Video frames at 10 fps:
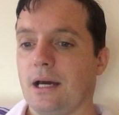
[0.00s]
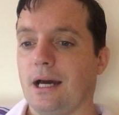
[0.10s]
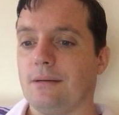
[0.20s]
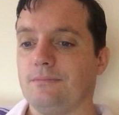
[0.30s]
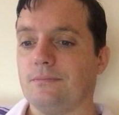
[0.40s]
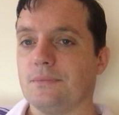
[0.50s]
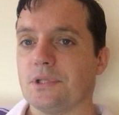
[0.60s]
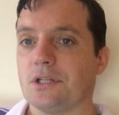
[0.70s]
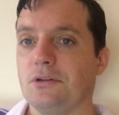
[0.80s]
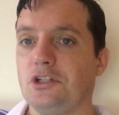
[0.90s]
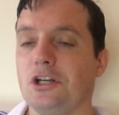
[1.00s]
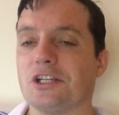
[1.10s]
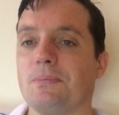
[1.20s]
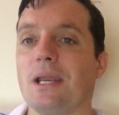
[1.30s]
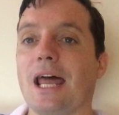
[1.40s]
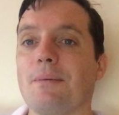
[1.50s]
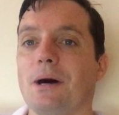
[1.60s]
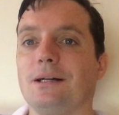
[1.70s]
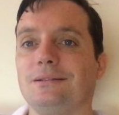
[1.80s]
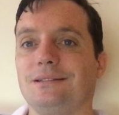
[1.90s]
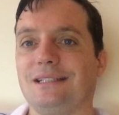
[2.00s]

Um, so Julius Malema